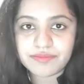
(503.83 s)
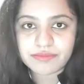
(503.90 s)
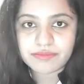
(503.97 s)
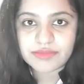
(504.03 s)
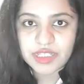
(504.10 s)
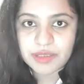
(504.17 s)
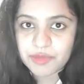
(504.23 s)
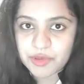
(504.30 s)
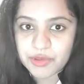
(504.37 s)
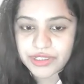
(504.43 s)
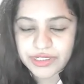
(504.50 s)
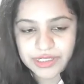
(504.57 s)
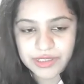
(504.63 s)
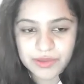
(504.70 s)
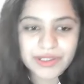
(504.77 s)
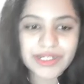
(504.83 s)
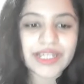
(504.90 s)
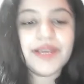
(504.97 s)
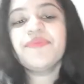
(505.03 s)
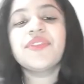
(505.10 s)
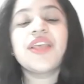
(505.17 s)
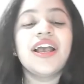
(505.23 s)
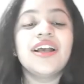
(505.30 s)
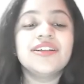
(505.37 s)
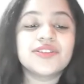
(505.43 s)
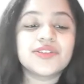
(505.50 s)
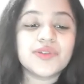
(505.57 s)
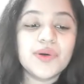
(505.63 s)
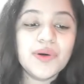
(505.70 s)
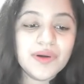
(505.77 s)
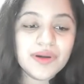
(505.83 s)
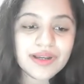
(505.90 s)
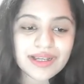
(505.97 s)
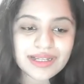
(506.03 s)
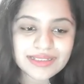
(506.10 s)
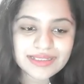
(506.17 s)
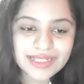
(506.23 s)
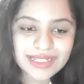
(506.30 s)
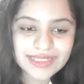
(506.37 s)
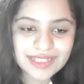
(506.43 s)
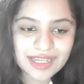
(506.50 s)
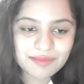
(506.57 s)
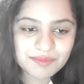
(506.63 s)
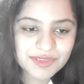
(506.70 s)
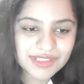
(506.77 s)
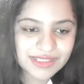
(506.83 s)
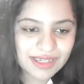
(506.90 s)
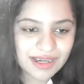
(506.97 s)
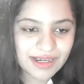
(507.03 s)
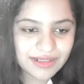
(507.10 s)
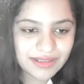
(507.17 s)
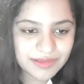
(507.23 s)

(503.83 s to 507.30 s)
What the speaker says: immunity. Okay. So the examples are